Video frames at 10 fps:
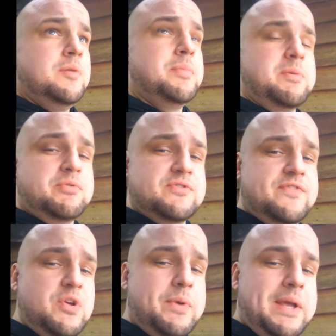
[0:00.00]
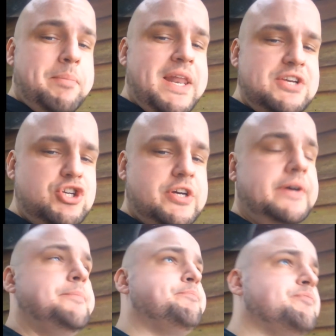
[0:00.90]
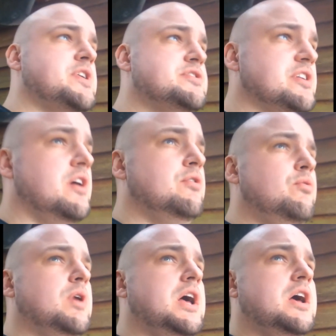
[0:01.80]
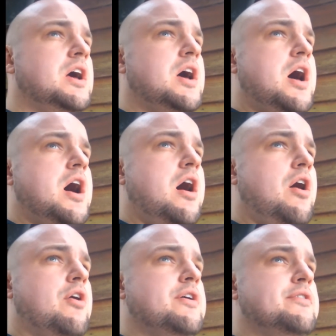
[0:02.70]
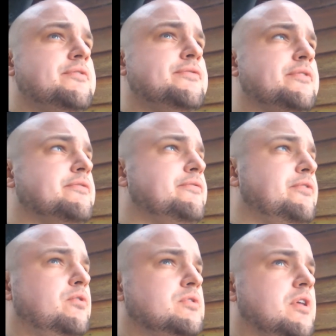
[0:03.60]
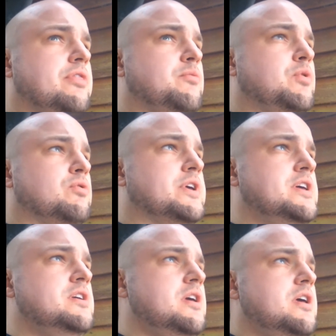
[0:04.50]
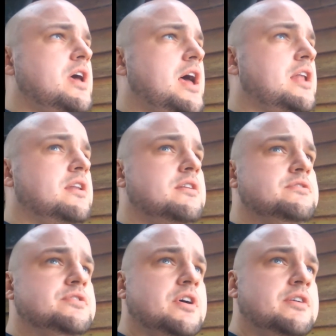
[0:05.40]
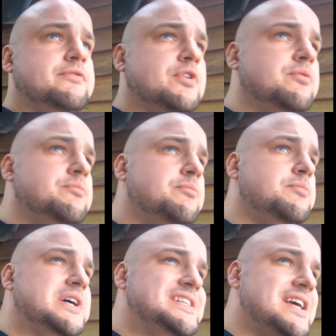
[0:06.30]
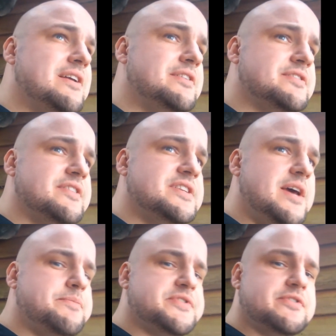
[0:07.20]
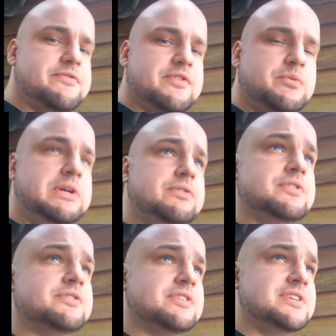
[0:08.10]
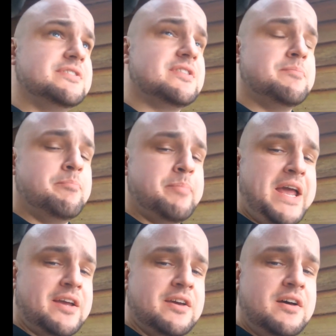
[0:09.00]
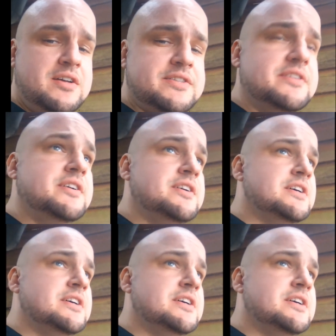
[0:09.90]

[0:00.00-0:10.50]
people's viewing pleasure. So I've foregone the walking, and I've come down to the depths of the wilderness that is the back garden.